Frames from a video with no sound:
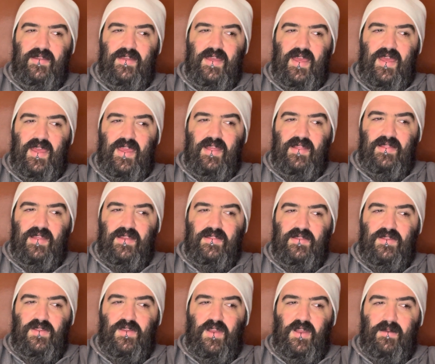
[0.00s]
I'd like
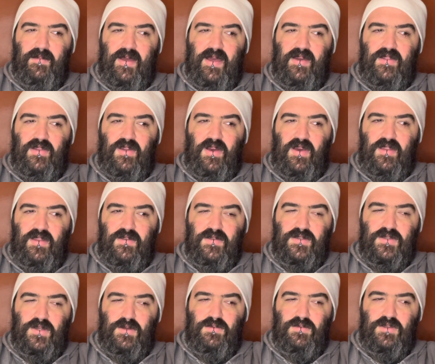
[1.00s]
to talk about audio
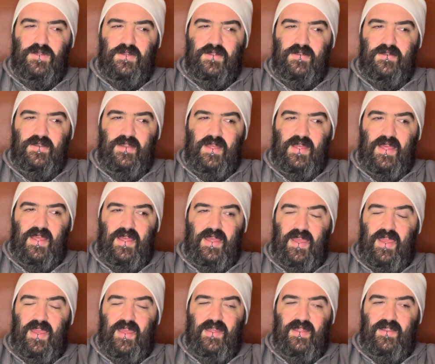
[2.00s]
description
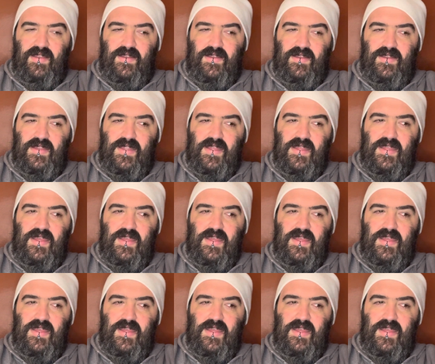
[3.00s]
and